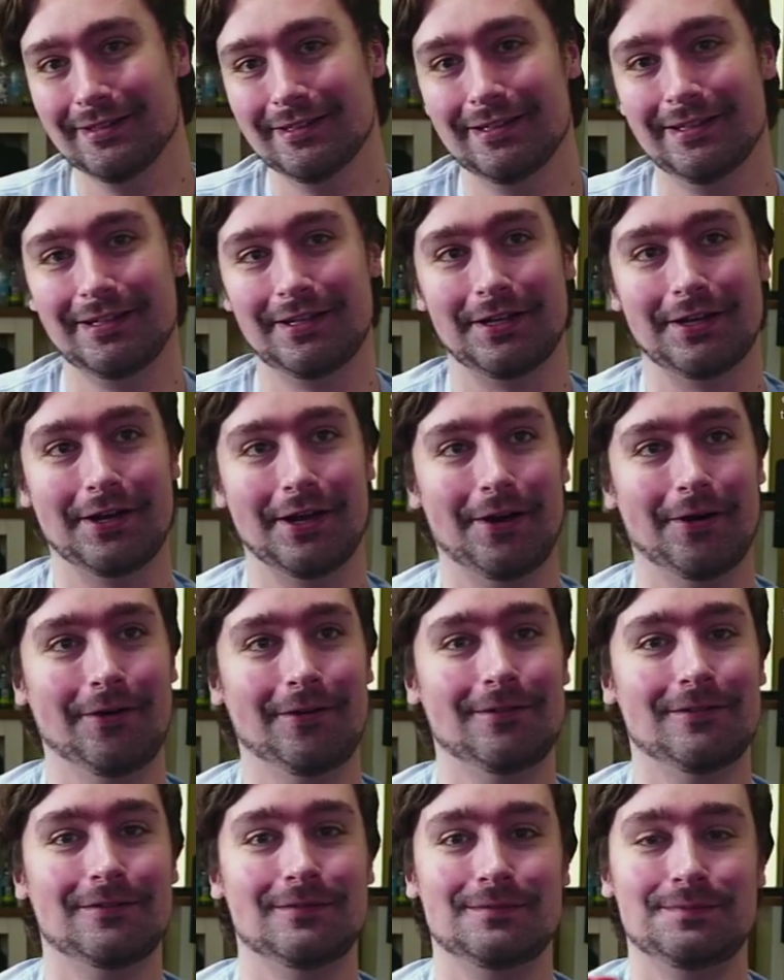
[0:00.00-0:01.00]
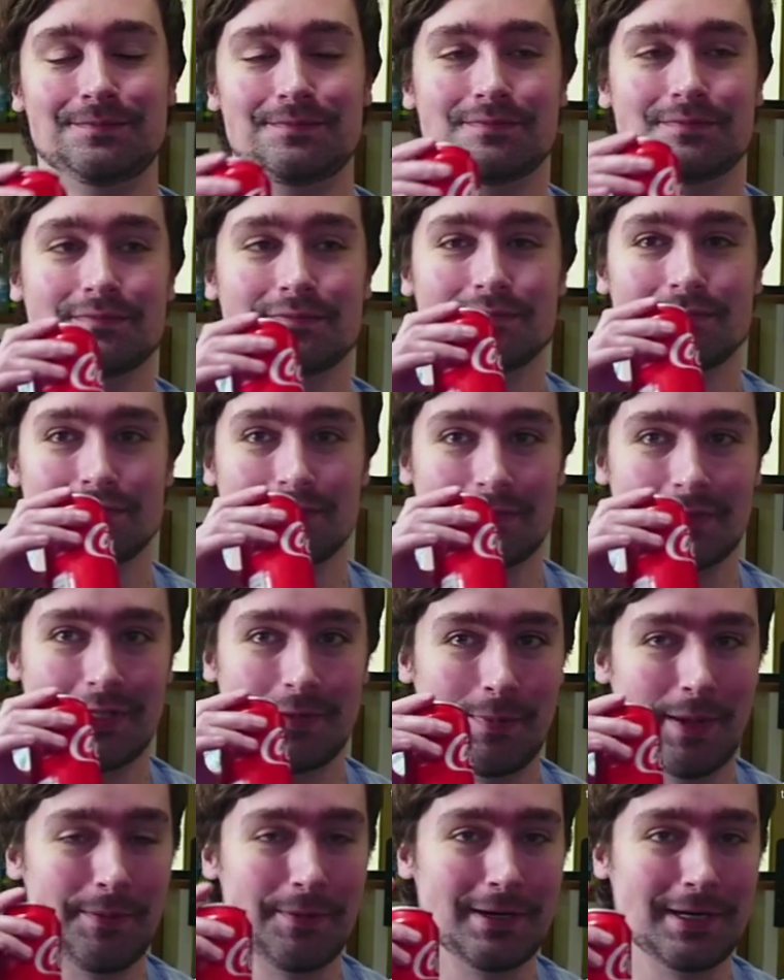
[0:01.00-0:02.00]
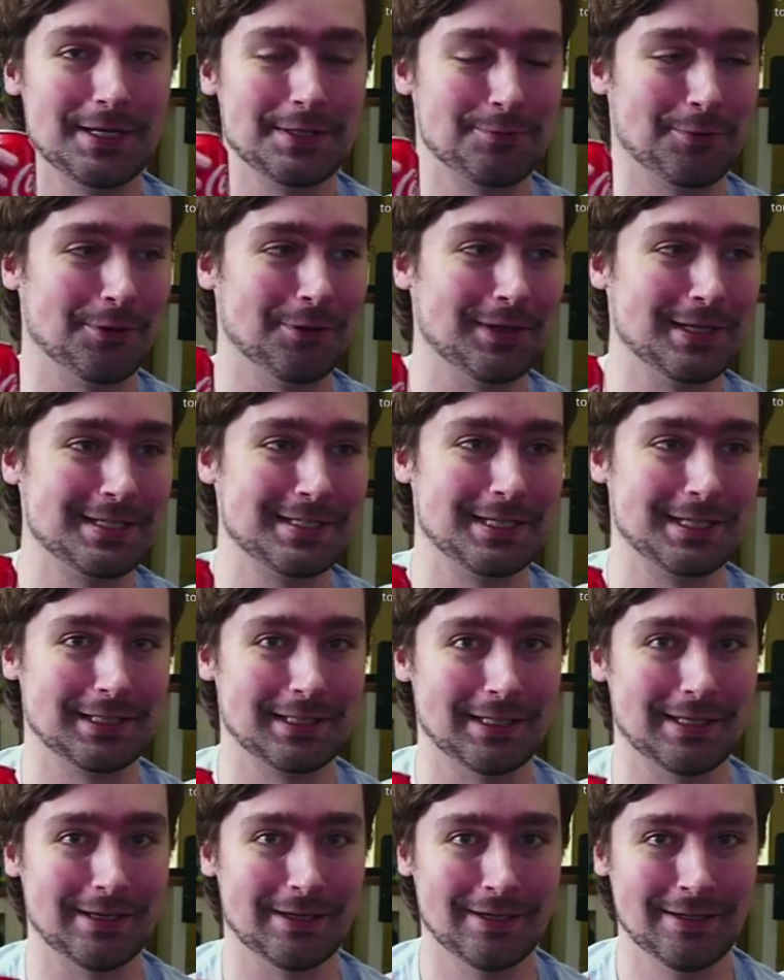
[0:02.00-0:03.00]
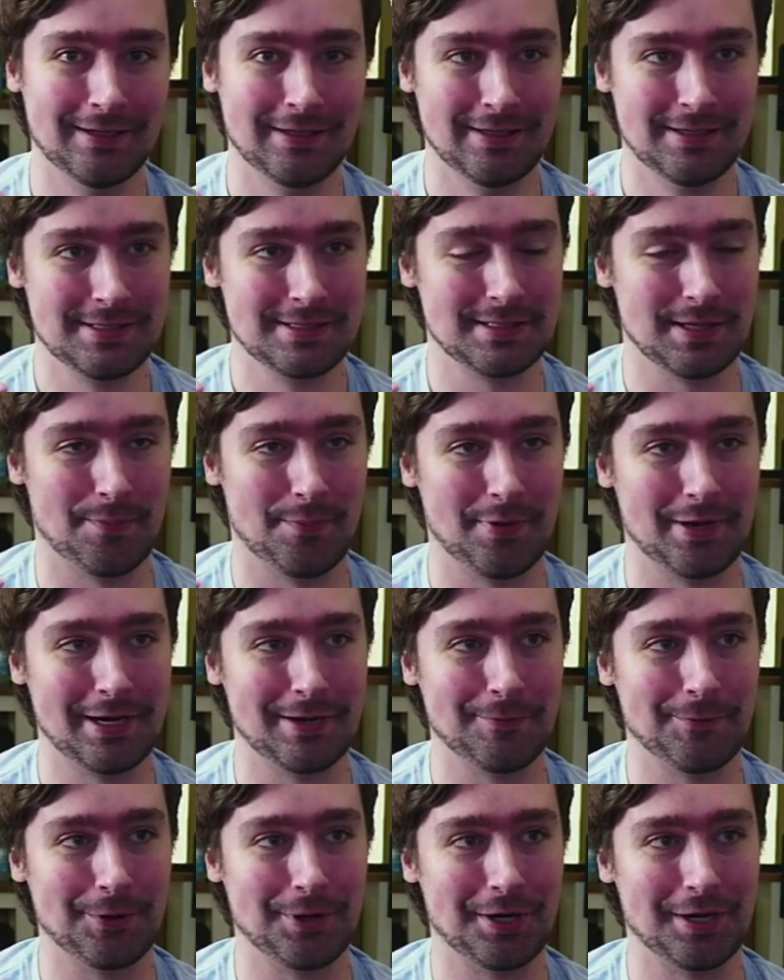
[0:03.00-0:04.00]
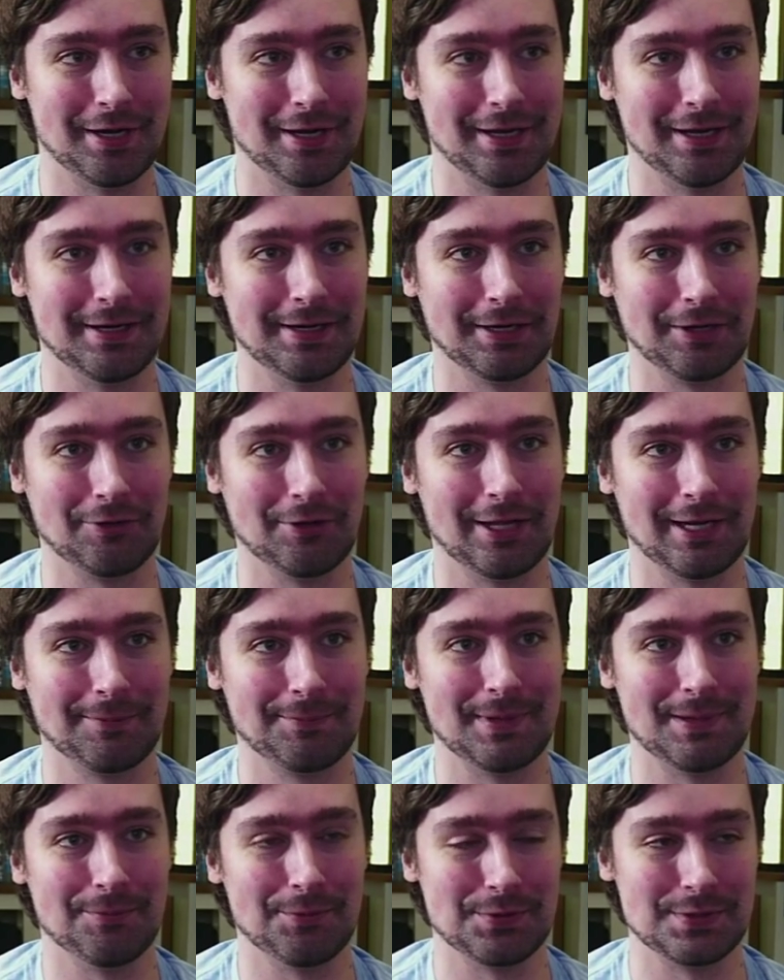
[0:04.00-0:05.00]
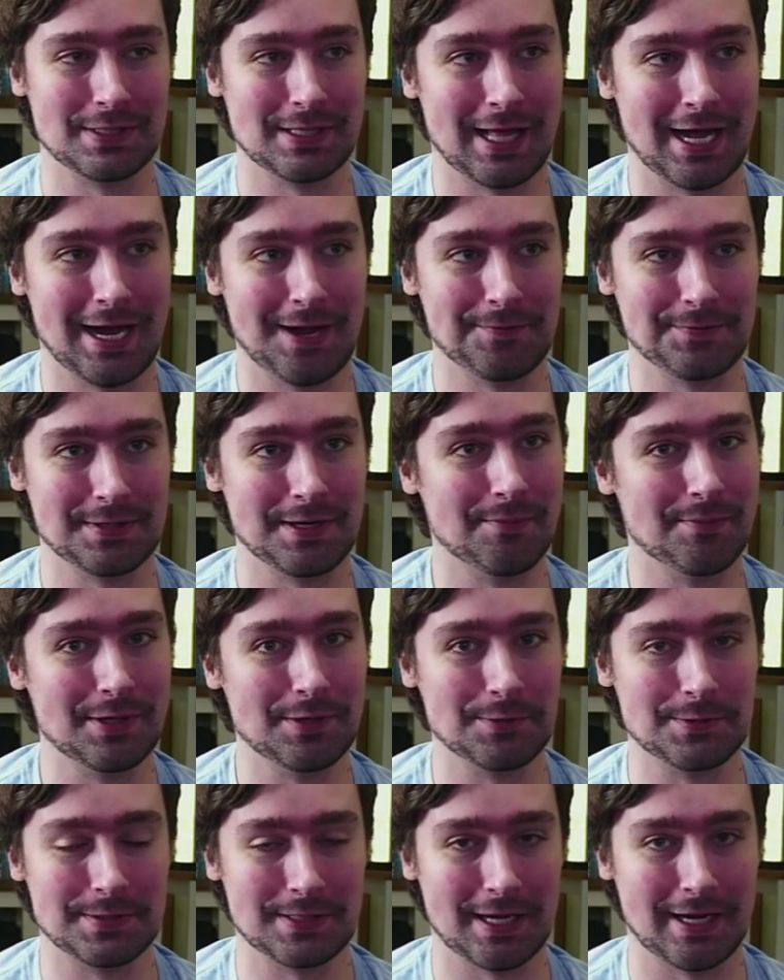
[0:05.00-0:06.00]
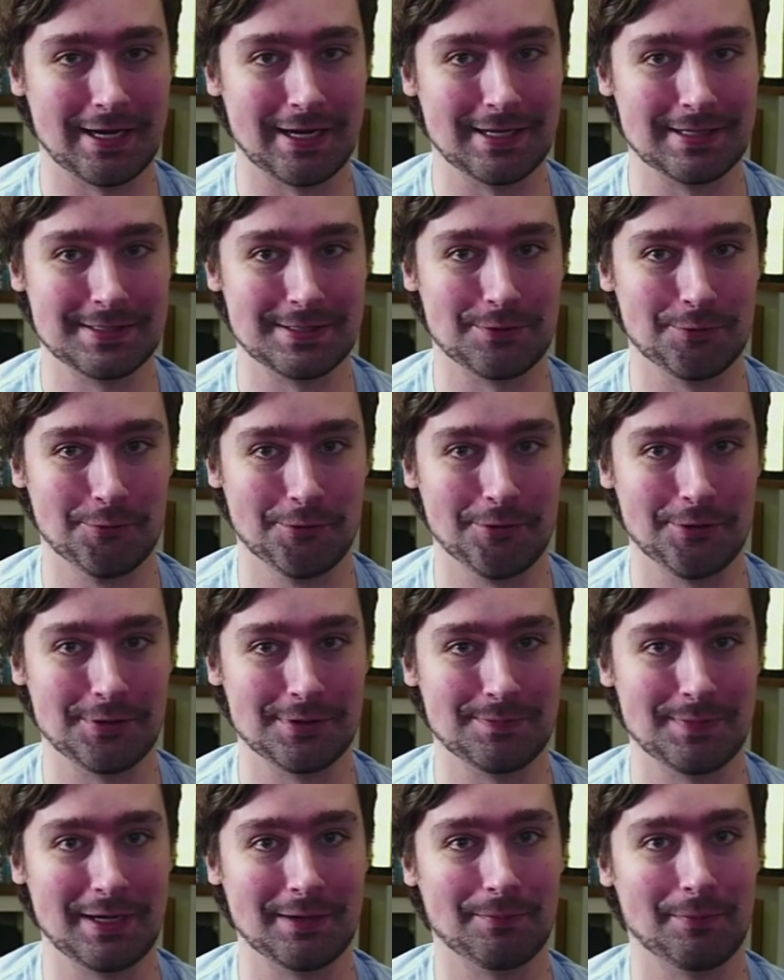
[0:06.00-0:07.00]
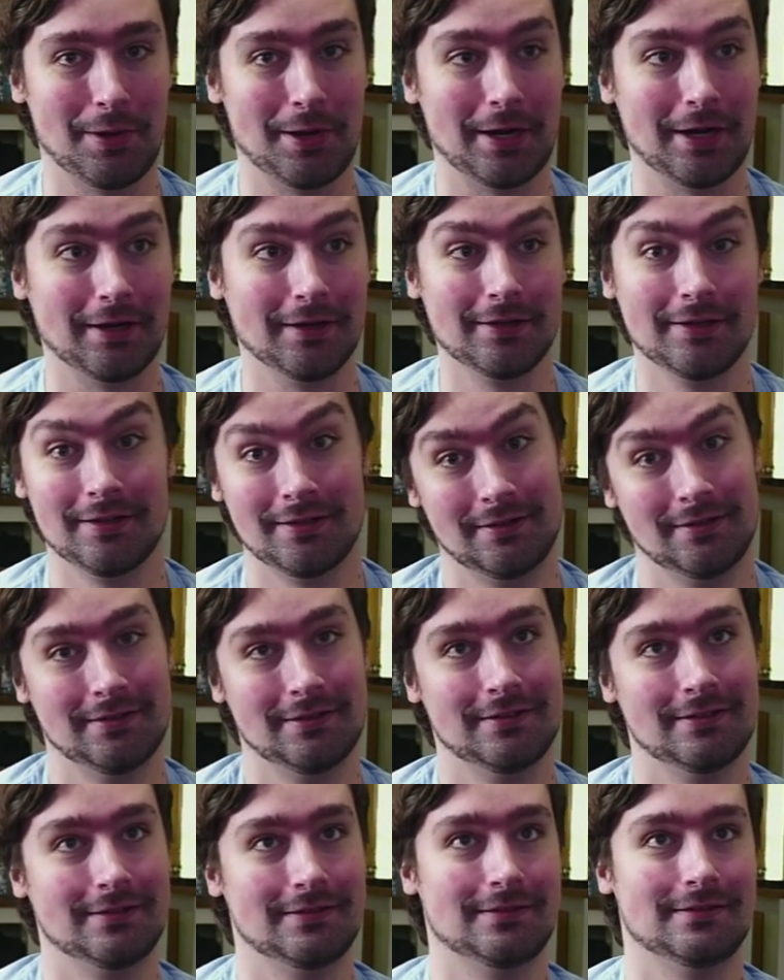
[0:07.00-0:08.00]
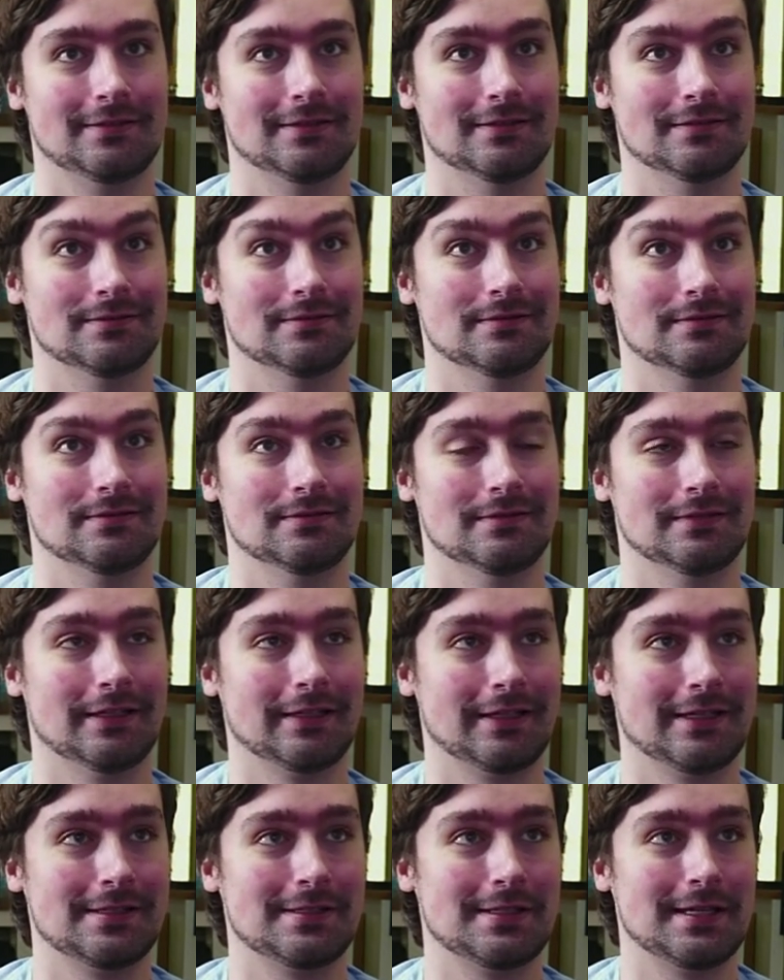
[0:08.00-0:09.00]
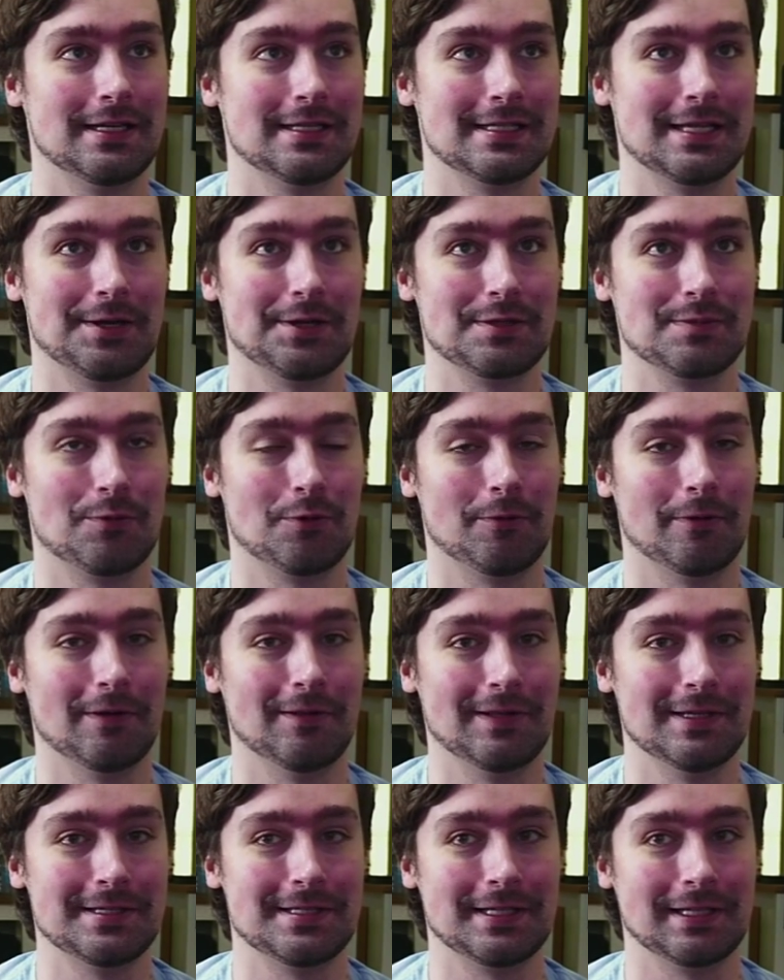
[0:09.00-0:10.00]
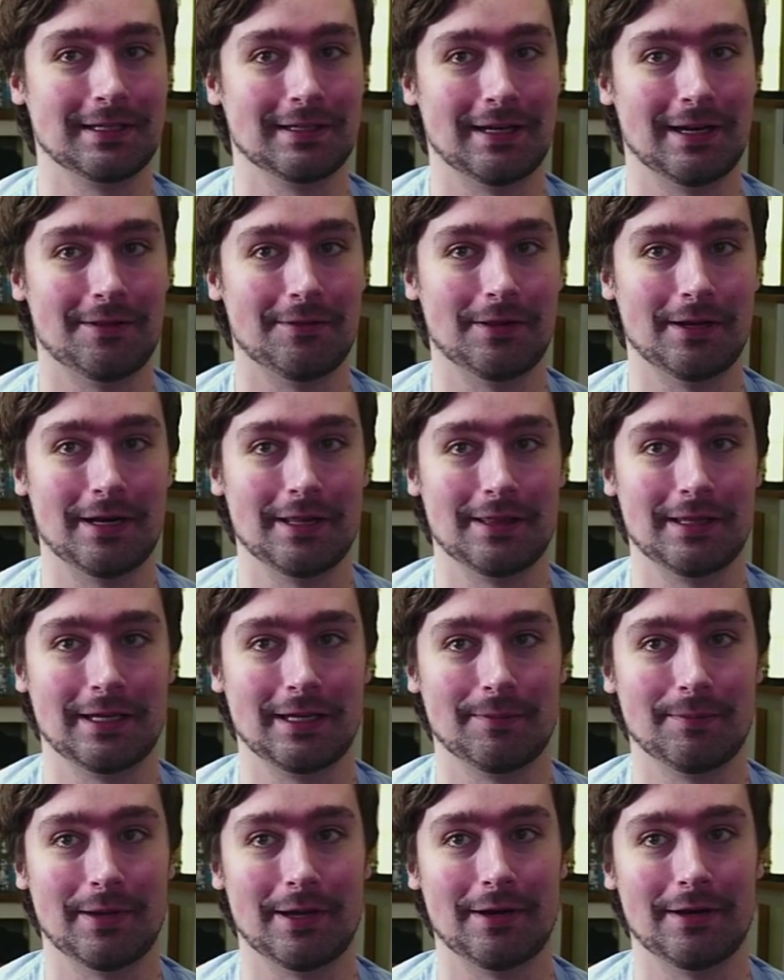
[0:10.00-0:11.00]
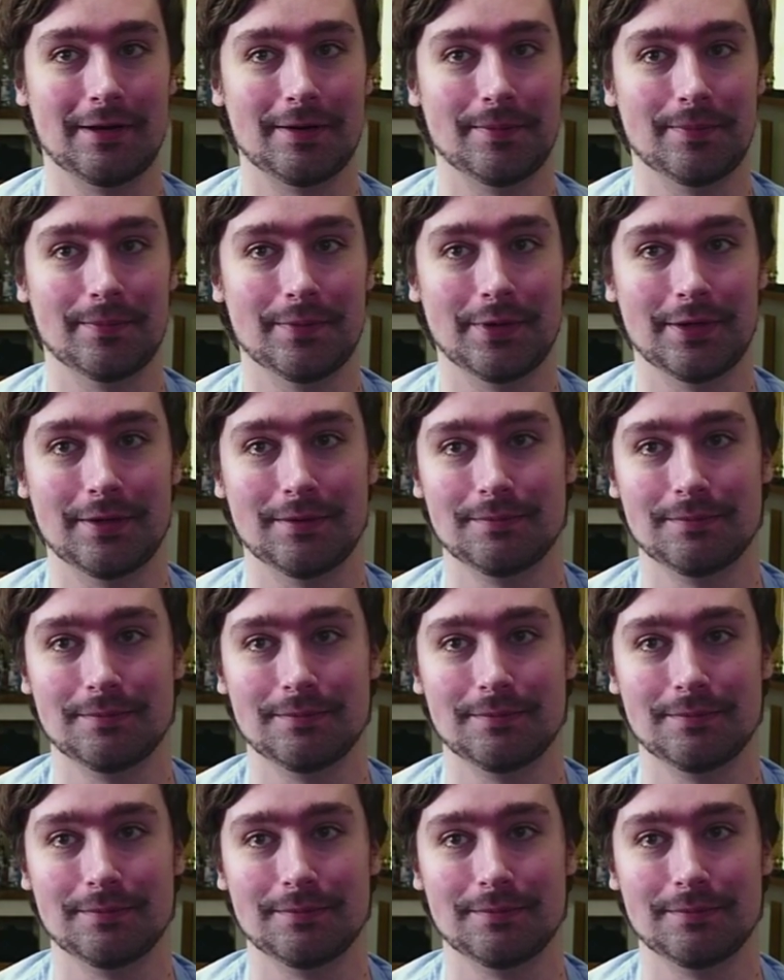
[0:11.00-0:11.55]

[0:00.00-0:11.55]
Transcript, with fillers: you know? Maybe it is realistic that somebody would uh, neglect people's lives and abuse science in order to make money. I guess that sounds more realistic now that I think about it, but